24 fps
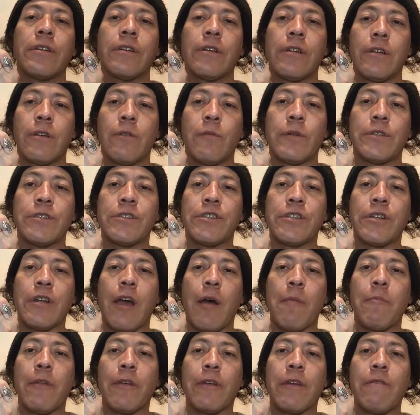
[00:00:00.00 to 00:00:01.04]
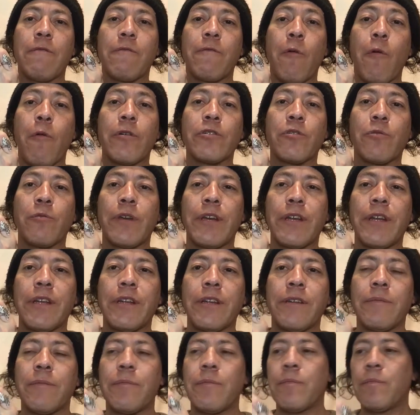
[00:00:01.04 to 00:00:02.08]
which I'm looking forward to
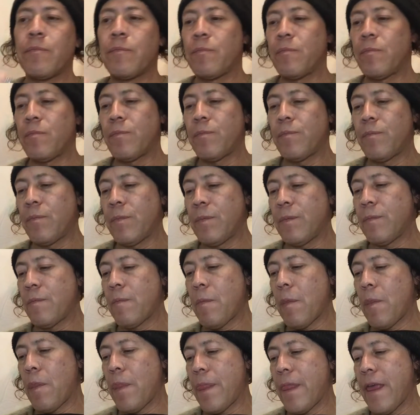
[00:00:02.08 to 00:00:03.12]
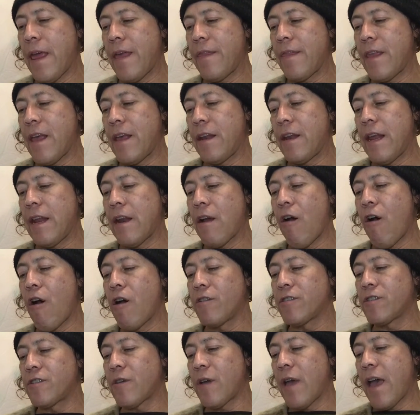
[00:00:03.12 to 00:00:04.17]
reading. And then it
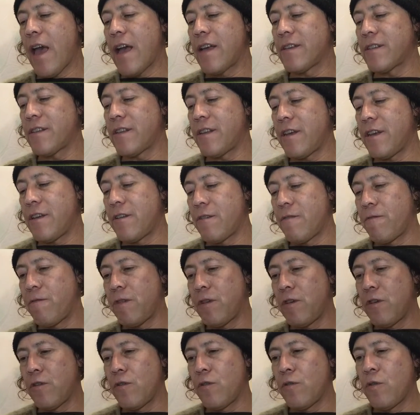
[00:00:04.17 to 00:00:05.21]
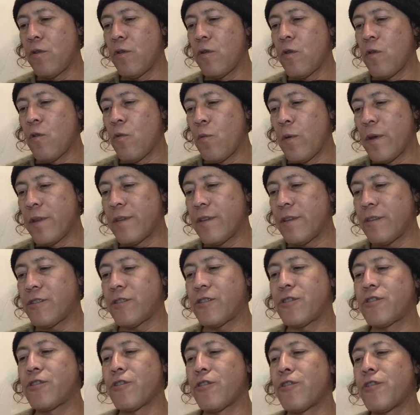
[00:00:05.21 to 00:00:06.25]
also has an interview with
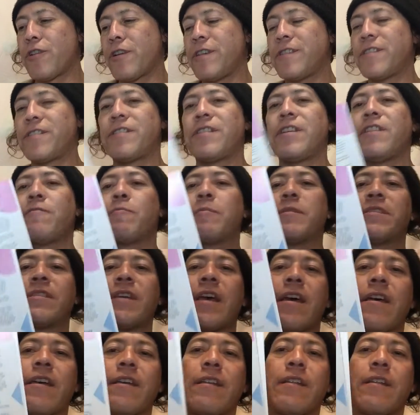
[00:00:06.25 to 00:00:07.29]
Sturdy Steve Bissett.